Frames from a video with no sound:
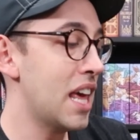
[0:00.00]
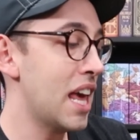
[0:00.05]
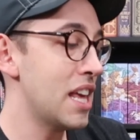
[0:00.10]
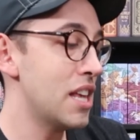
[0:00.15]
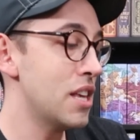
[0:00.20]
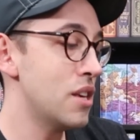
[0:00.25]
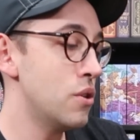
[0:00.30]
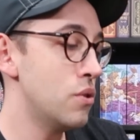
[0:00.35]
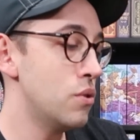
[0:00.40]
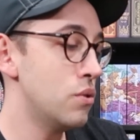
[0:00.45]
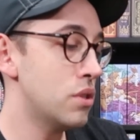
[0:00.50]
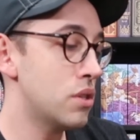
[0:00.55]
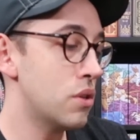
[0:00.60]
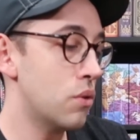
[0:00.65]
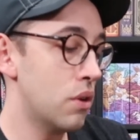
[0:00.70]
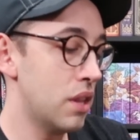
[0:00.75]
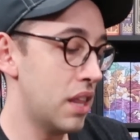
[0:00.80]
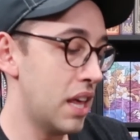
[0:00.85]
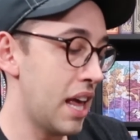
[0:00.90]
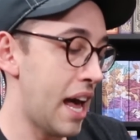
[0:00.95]
they used,
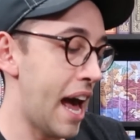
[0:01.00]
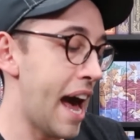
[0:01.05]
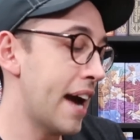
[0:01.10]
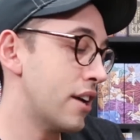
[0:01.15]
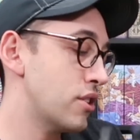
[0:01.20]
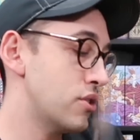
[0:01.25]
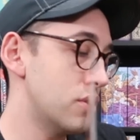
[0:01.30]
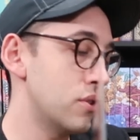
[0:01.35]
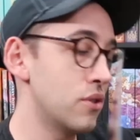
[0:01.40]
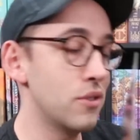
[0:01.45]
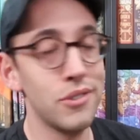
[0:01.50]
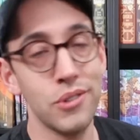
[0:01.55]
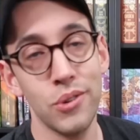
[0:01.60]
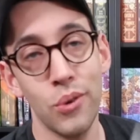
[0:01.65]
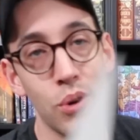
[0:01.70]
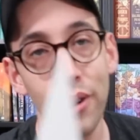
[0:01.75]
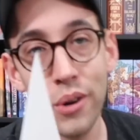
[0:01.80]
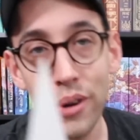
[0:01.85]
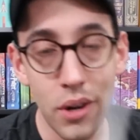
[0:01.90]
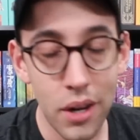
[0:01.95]
or the actors,
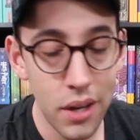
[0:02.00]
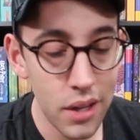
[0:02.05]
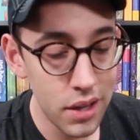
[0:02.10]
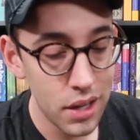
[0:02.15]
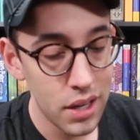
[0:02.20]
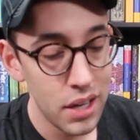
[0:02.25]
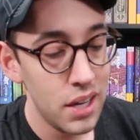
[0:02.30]
or